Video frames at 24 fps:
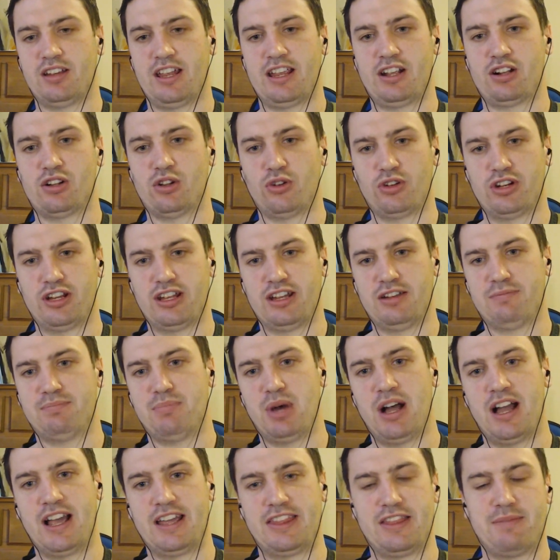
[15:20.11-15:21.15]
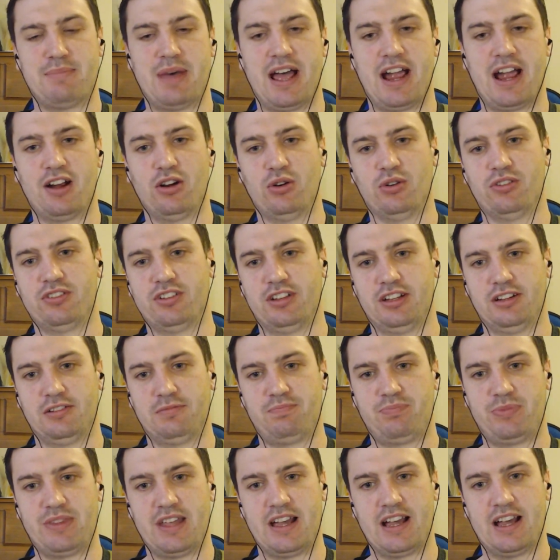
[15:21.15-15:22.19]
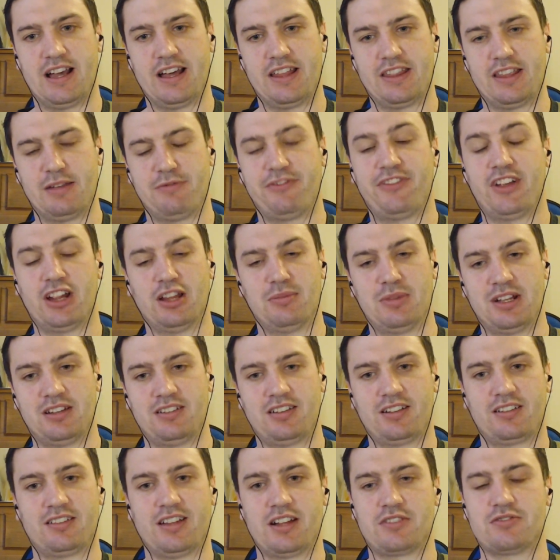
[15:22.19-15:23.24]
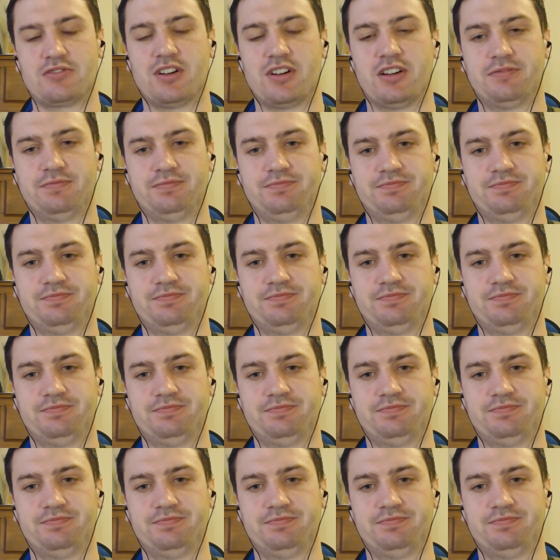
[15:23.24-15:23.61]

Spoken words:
including buying the barrels and the filaments, etc.?